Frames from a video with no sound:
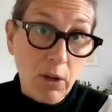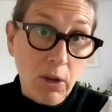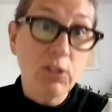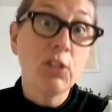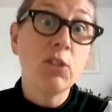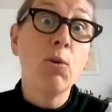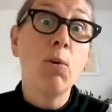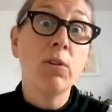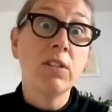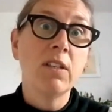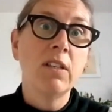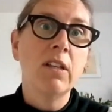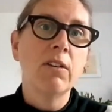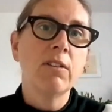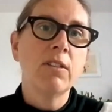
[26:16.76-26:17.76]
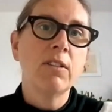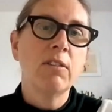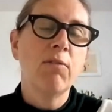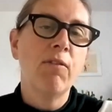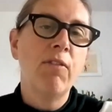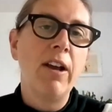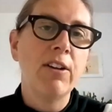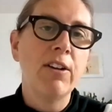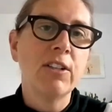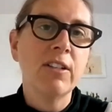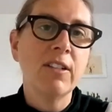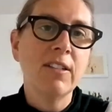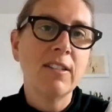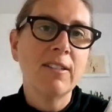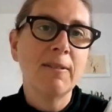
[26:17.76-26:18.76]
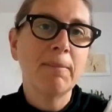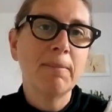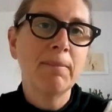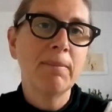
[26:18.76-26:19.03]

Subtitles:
those thoughts and those reflections?